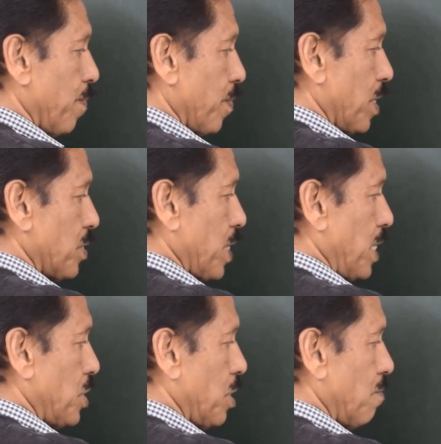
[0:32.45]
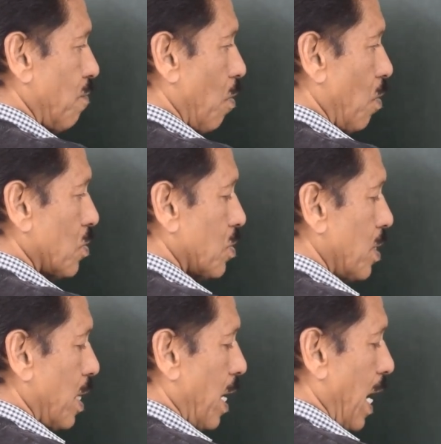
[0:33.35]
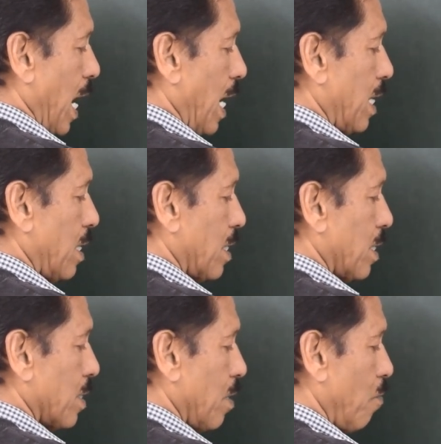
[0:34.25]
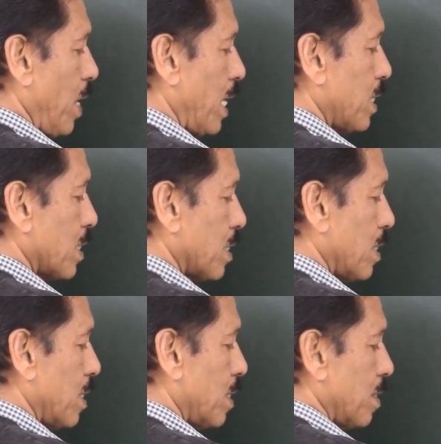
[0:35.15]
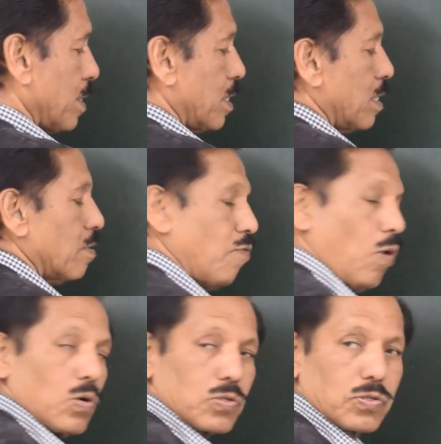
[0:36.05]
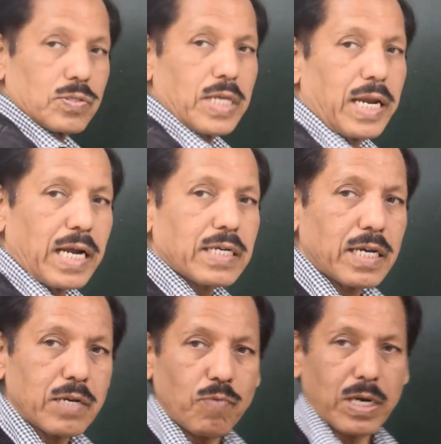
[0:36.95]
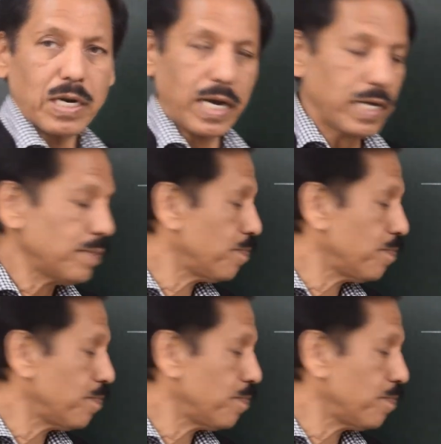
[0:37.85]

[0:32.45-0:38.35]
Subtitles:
This tension force and the weight force, they are acting in one line.